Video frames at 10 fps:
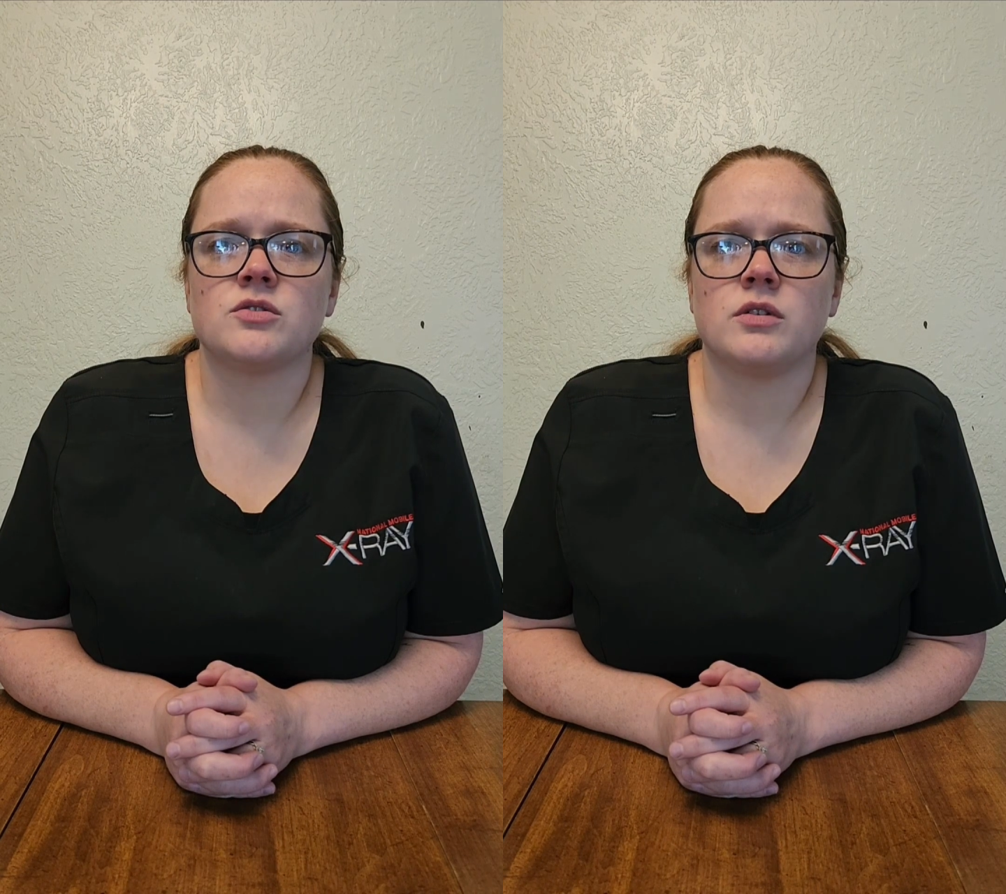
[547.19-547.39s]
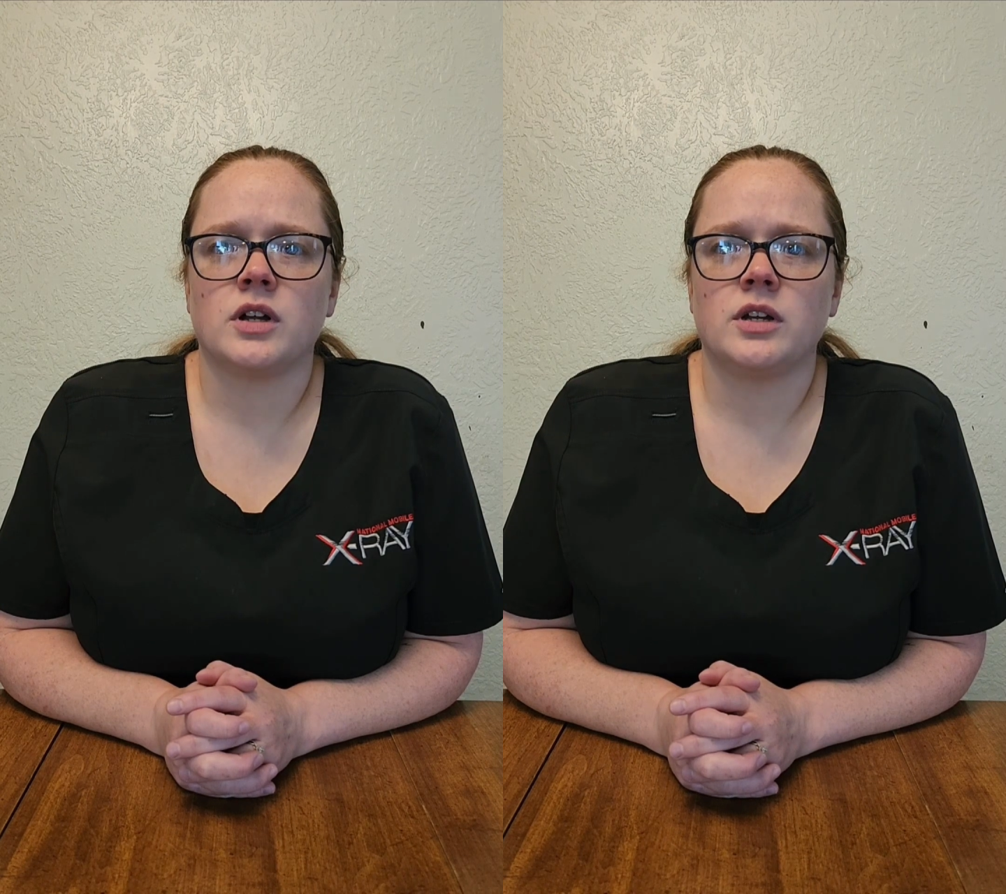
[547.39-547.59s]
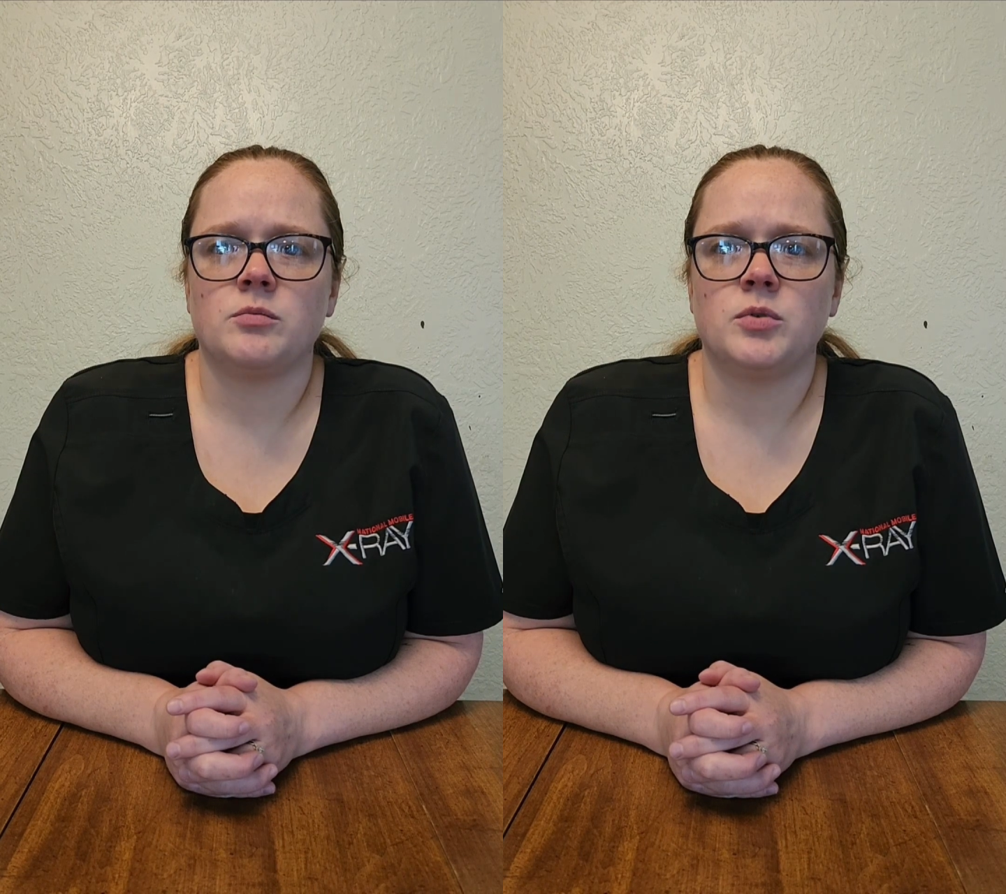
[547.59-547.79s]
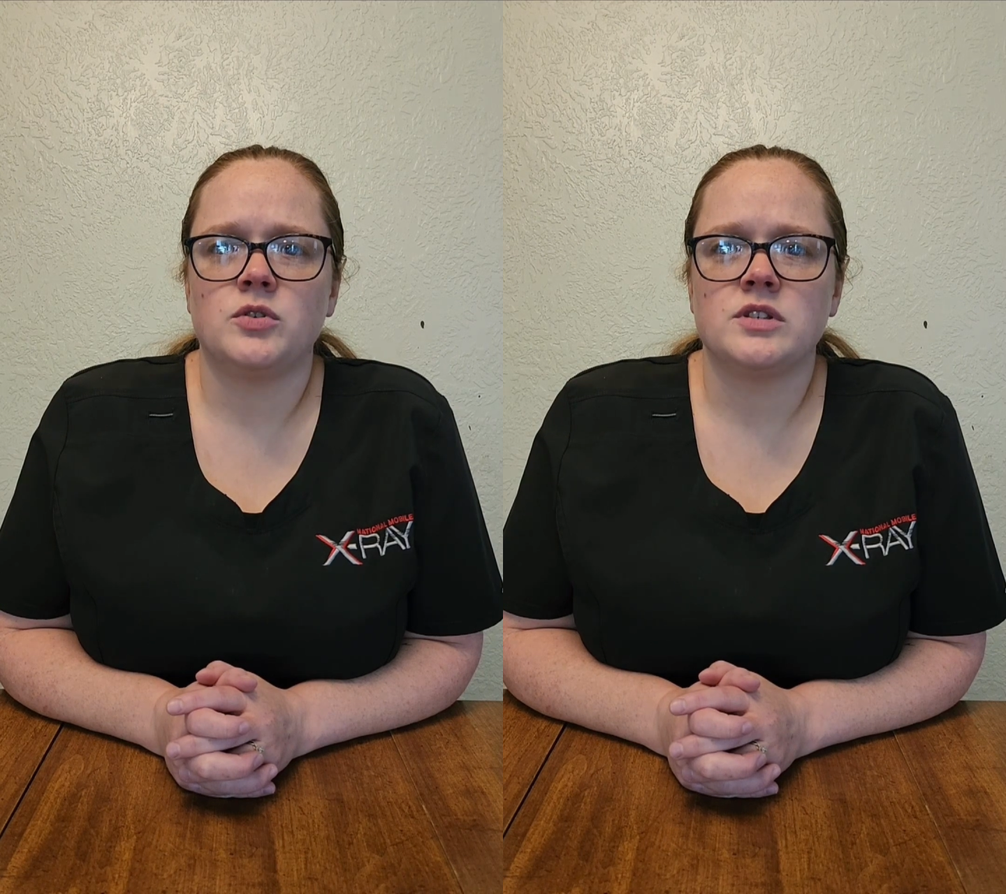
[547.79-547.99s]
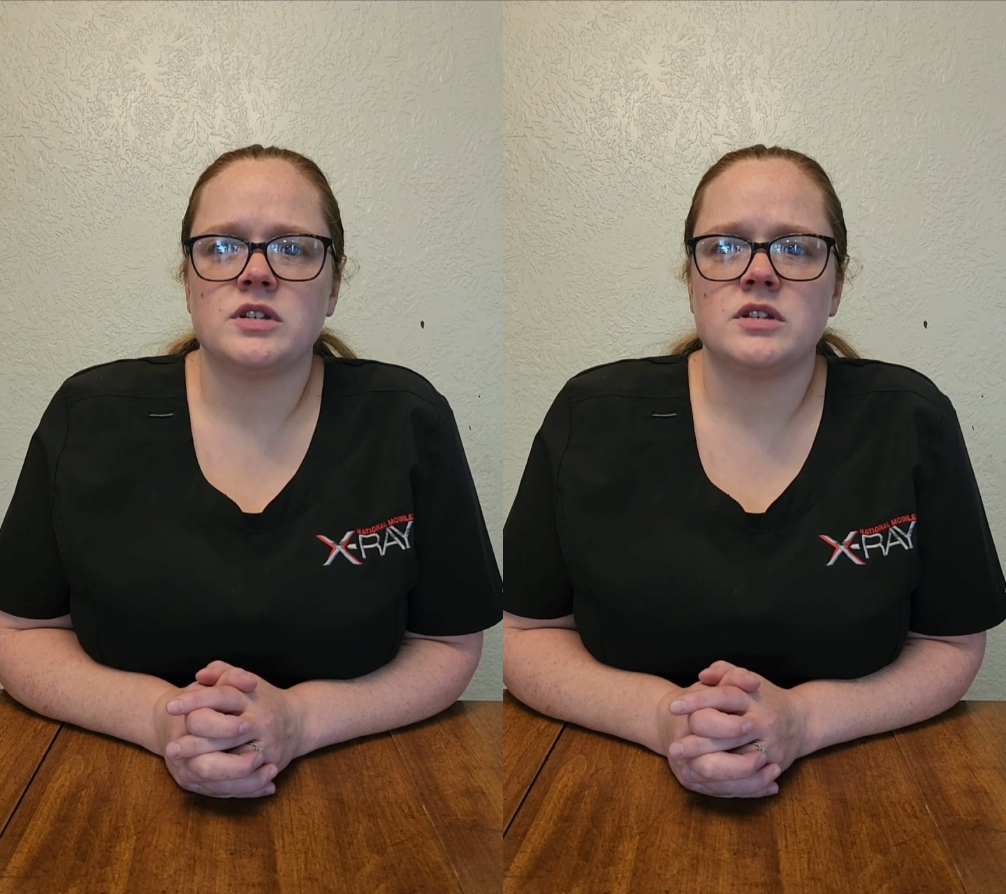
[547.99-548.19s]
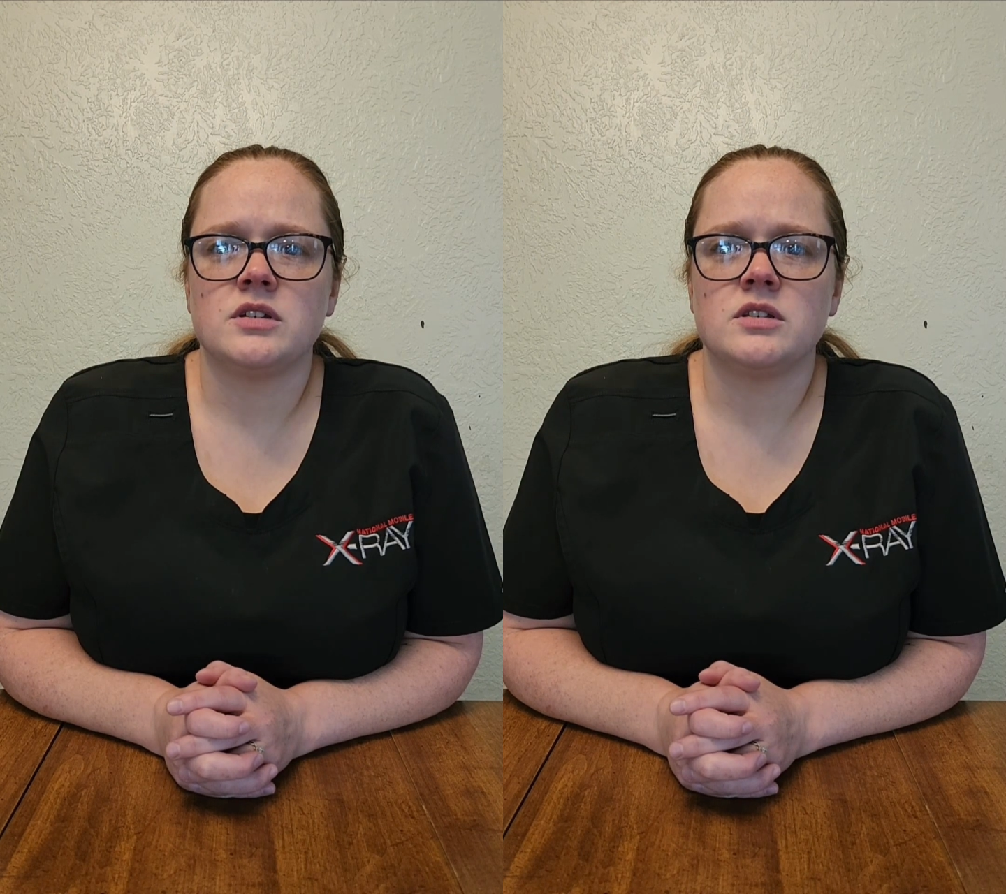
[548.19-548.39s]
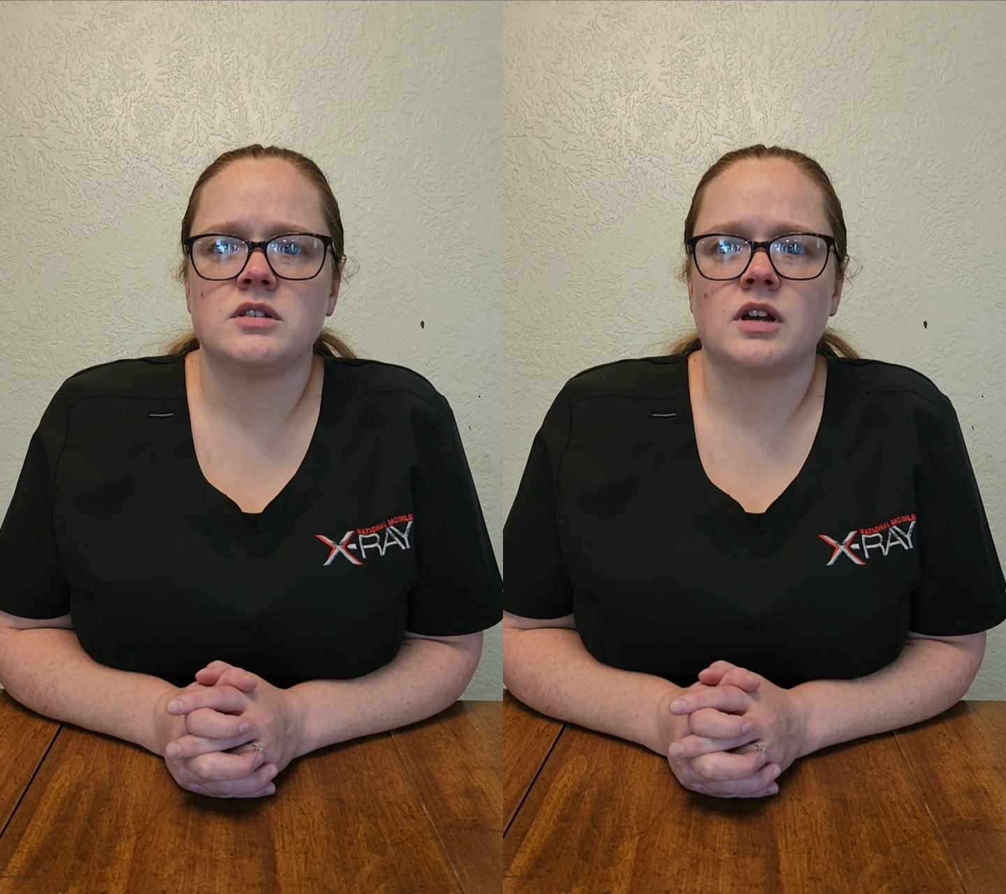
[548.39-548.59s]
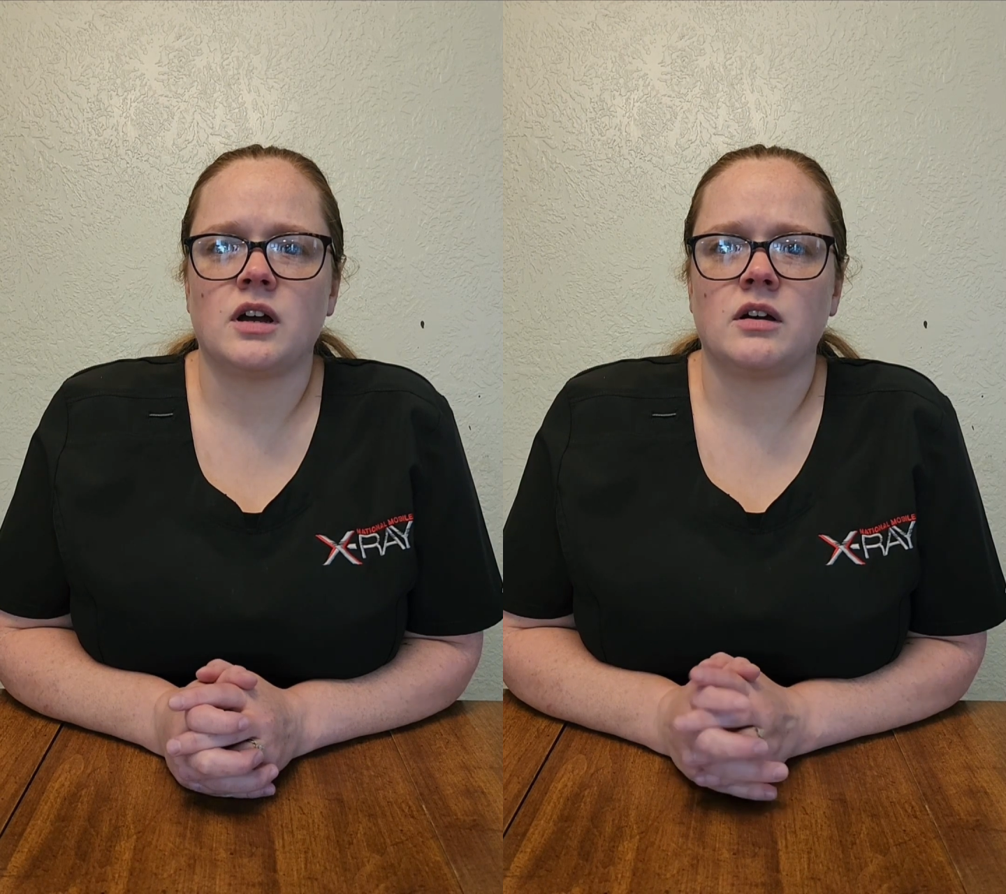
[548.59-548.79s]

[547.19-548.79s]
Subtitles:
carotid pulses